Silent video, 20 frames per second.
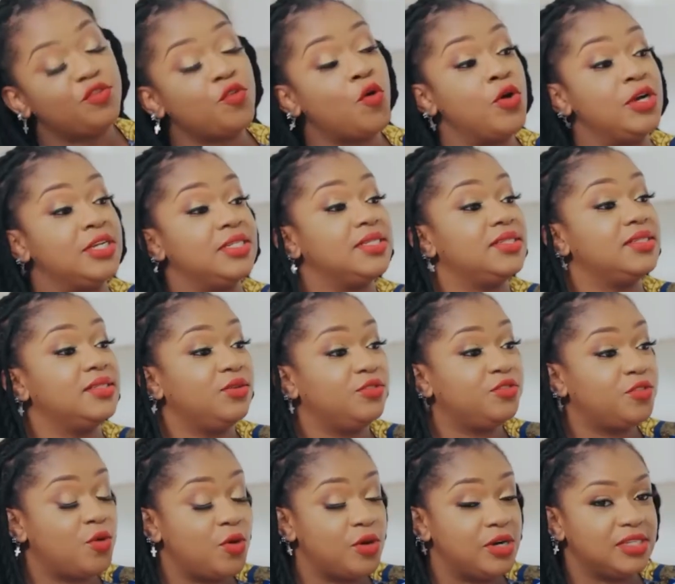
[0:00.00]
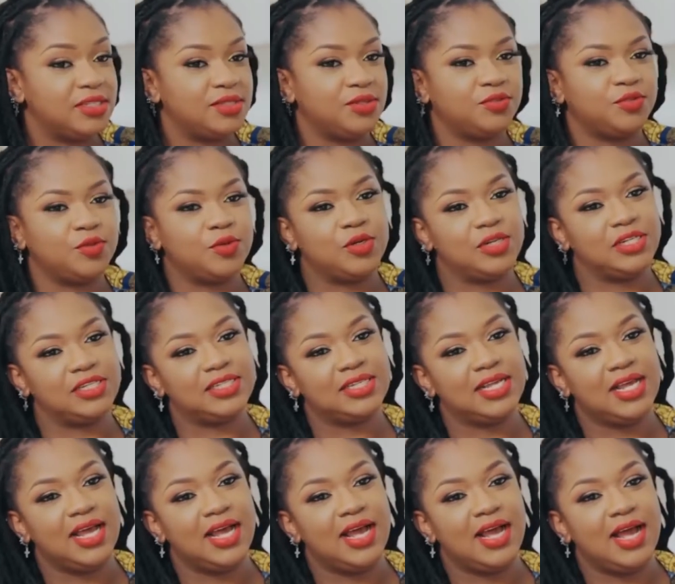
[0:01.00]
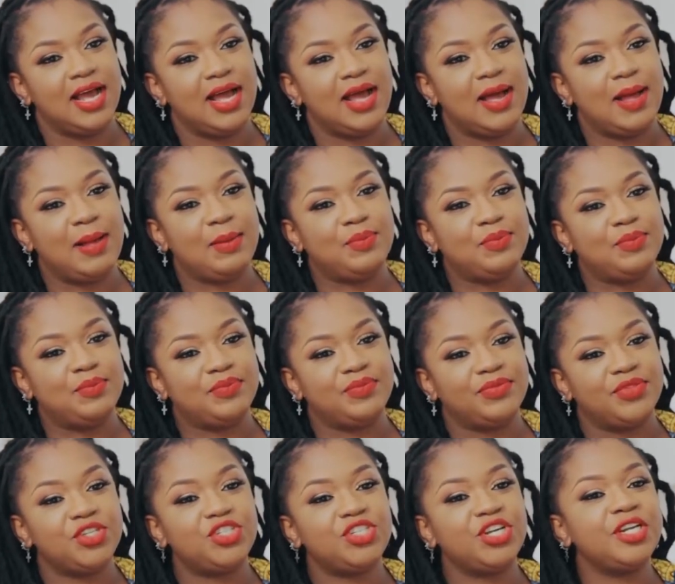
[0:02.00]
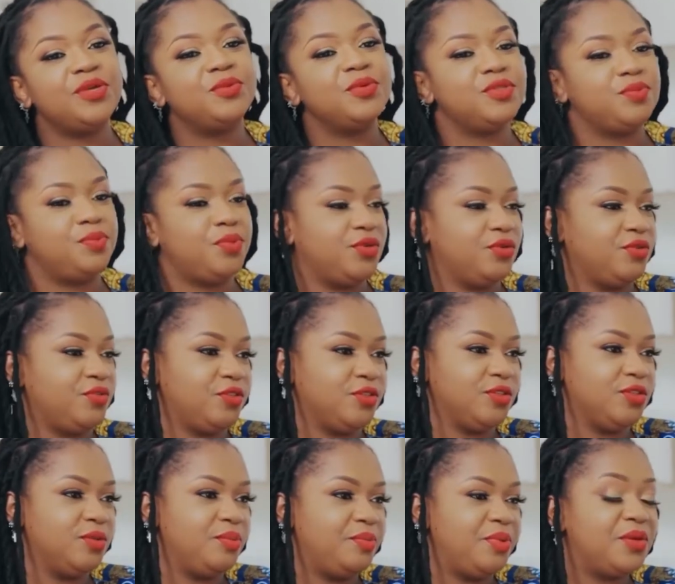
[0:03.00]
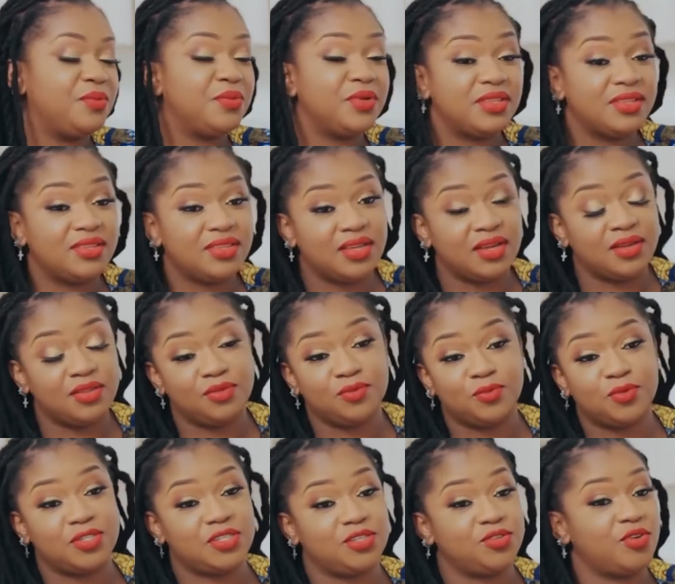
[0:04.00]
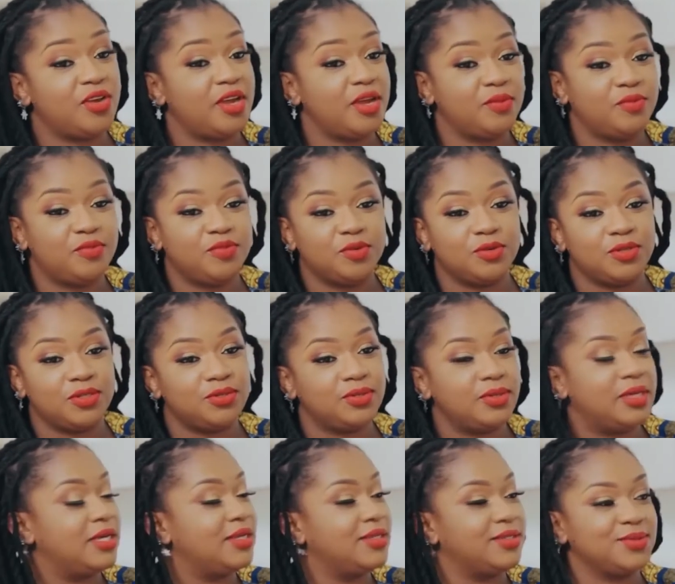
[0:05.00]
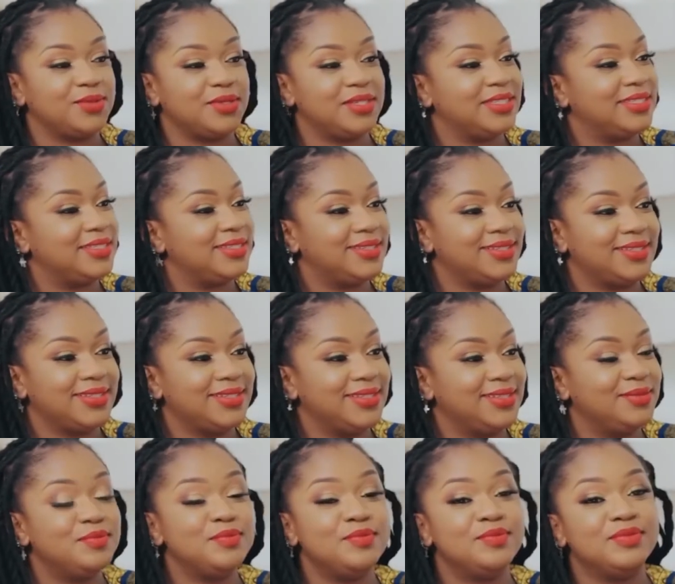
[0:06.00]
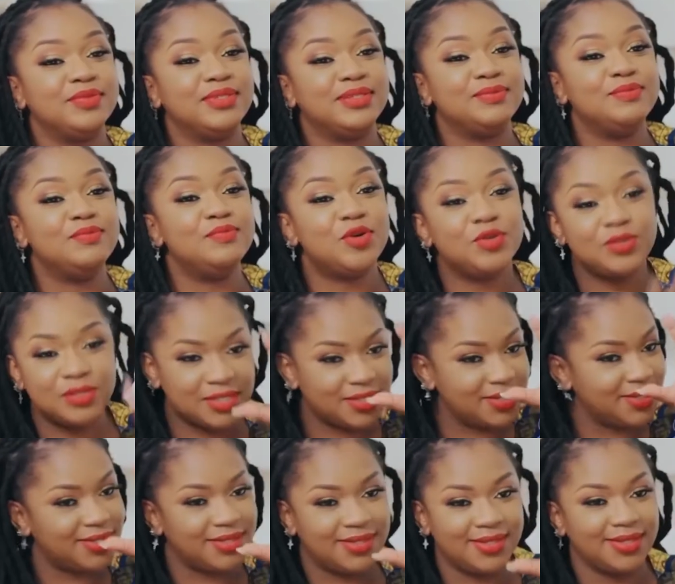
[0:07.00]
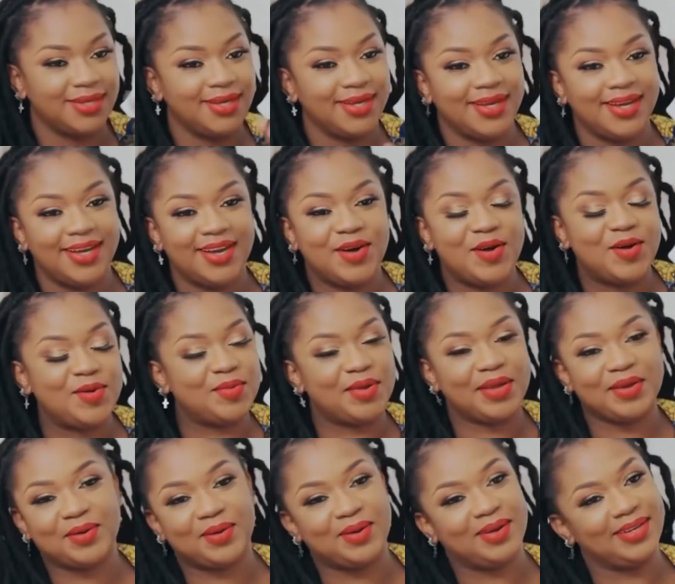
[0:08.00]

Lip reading: Of course. Uh-huh. The journey was beautiful. Being with the Mozi tribe for 2 years was the most... Oh my